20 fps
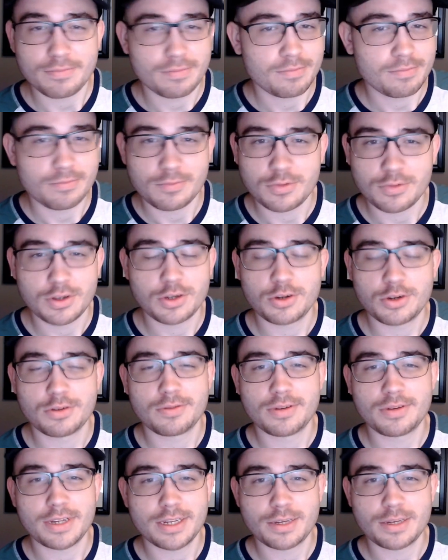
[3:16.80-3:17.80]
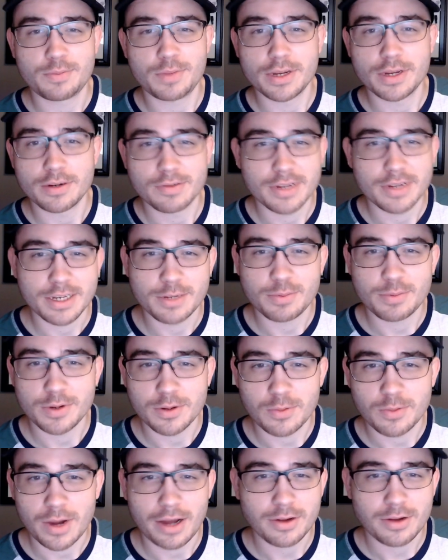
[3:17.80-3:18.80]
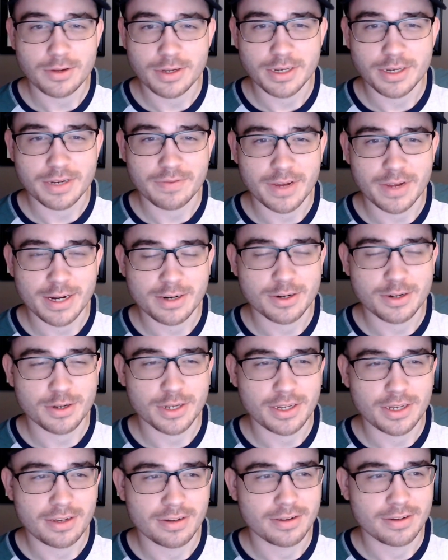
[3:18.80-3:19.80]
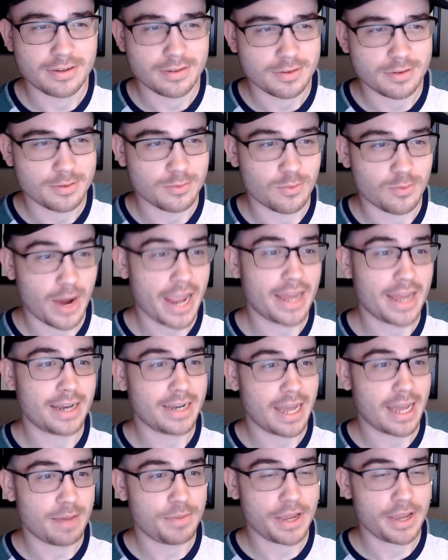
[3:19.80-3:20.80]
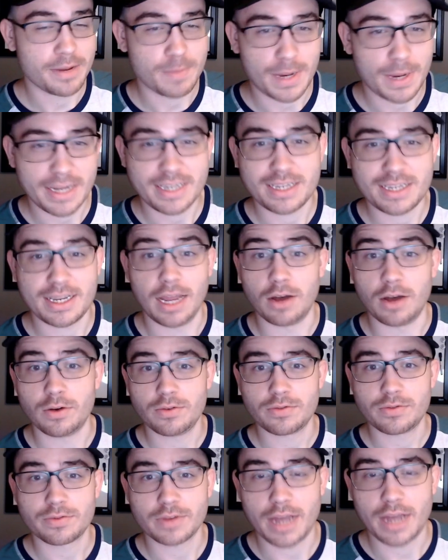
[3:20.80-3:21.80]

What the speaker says: was, it's been a while since I've actually ran Debian myself.